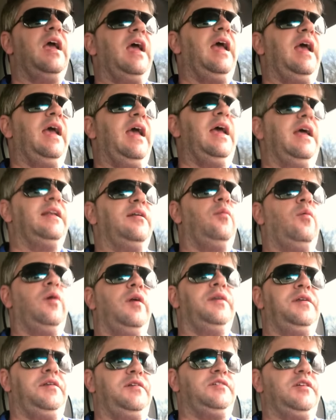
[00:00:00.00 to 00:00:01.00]
And I
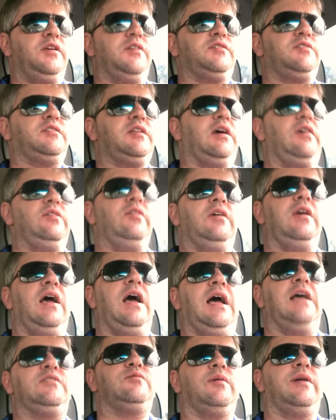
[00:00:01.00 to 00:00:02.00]
wanted to just tell you
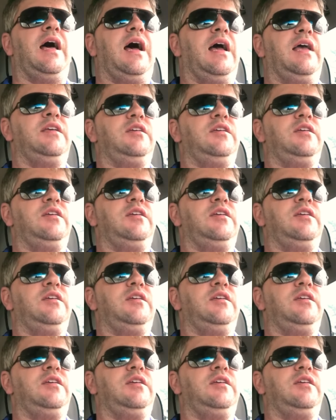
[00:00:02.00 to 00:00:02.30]
guys what I